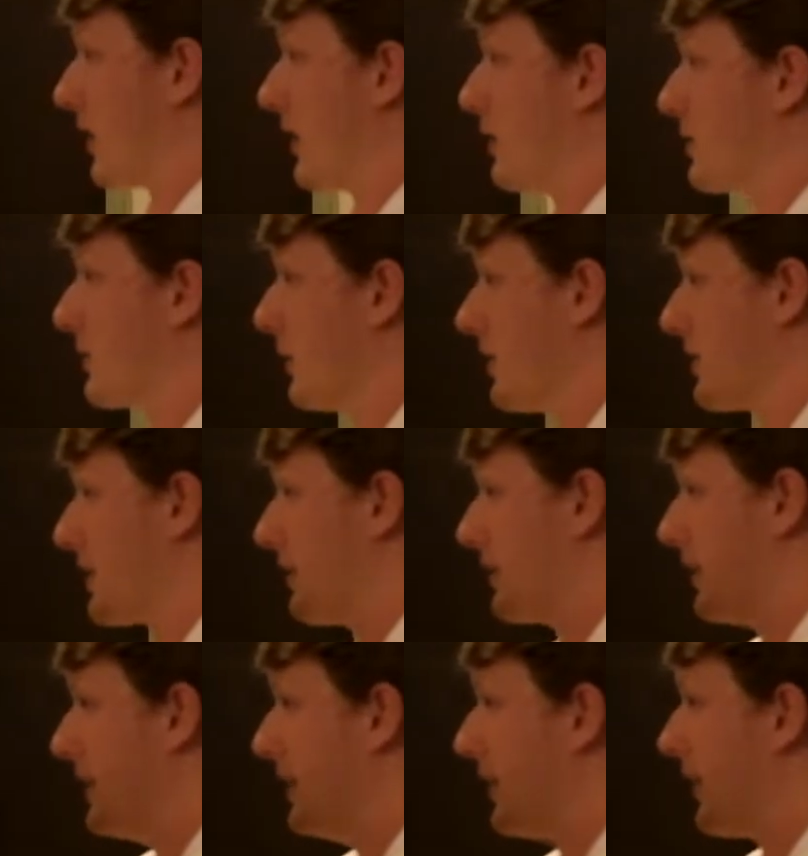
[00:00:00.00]
listen, Dave,
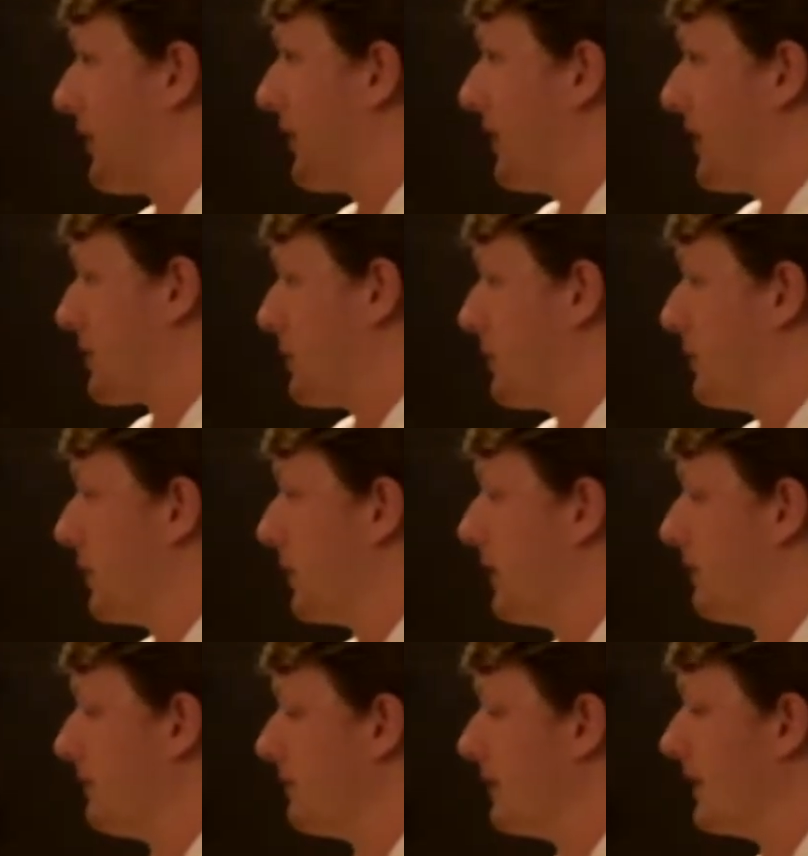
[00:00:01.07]

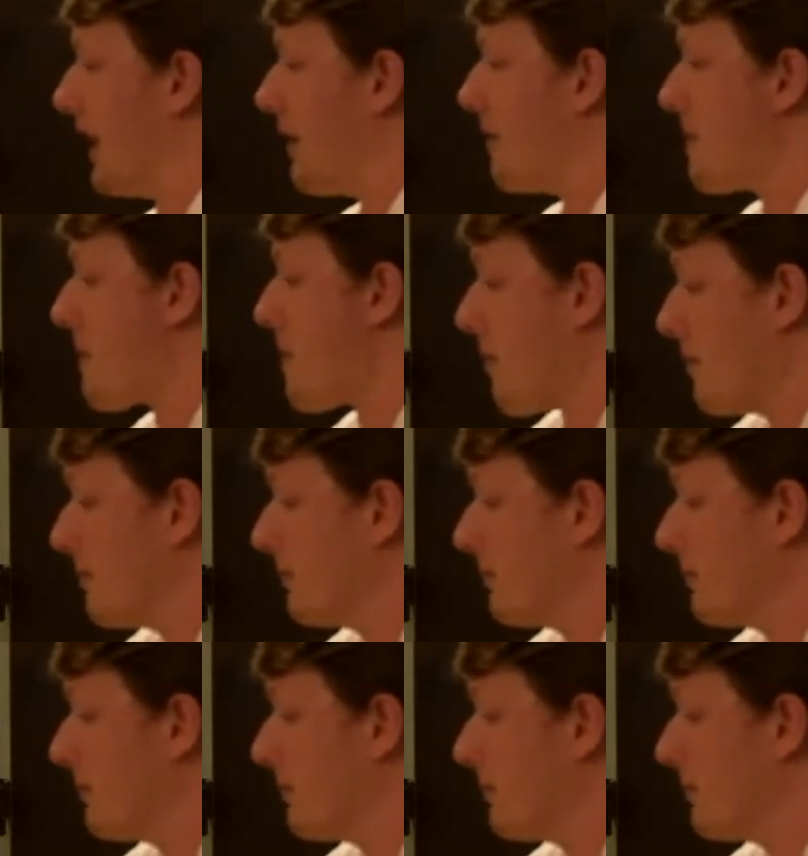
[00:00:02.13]
you're not